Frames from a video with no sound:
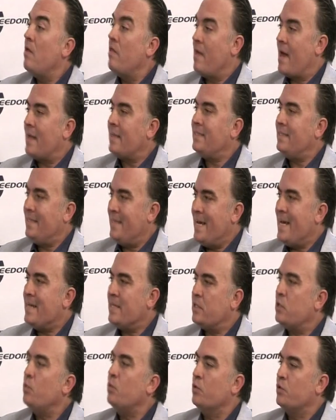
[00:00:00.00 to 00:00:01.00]
that
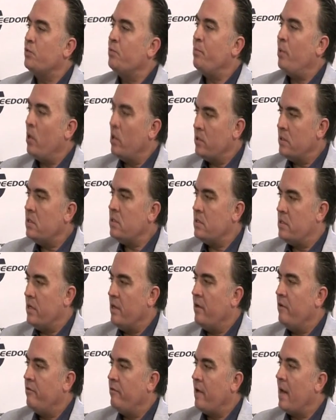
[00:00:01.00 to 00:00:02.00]
test was
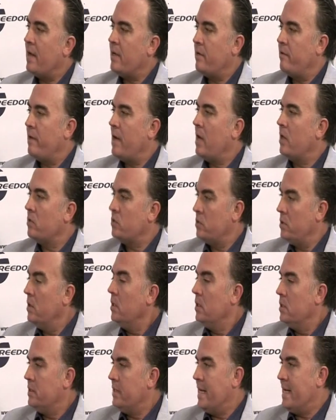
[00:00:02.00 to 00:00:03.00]
positive at around
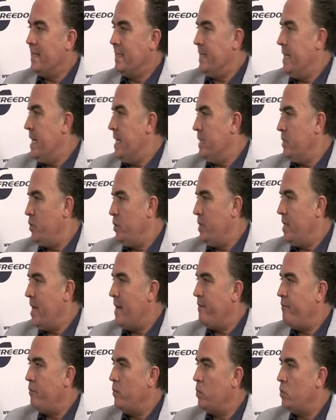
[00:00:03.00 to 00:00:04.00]
day 10 to day
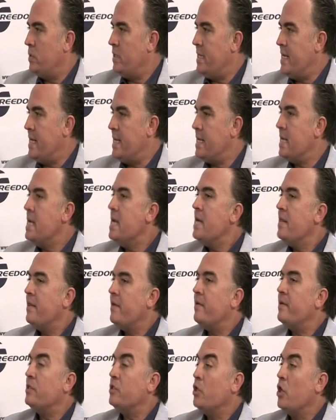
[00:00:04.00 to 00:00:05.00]
14,
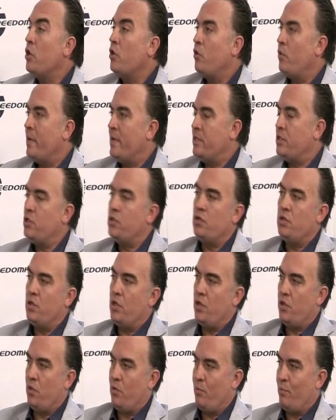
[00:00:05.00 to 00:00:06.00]
there is no question
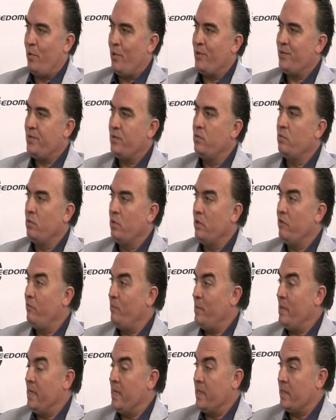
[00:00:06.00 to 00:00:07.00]
that the person will have
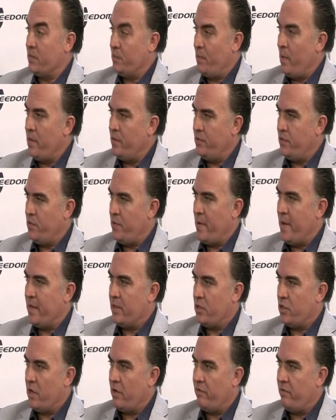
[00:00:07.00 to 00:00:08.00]
been exposed to
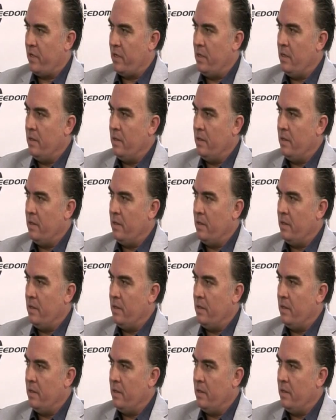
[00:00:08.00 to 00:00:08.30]
HIV.